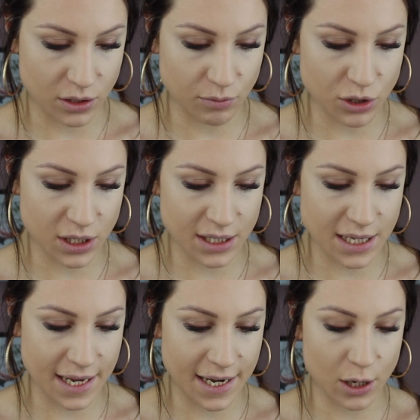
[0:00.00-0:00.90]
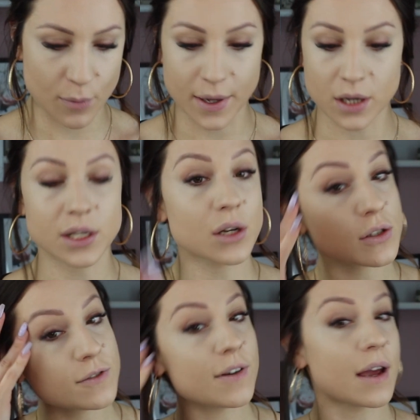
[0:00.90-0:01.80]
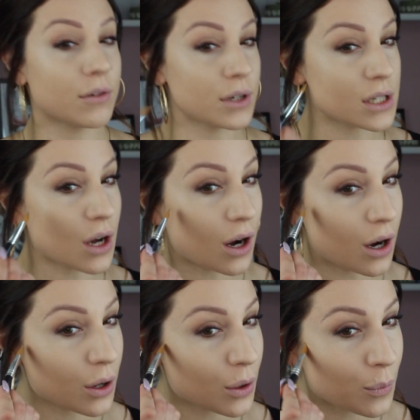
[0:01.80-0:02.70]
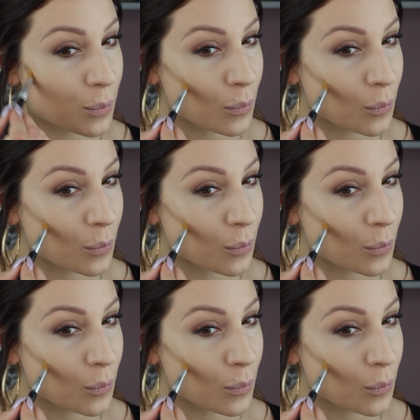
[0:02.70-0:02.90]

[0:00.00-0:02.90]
So I'm just going to take a little bit because it looks very dark.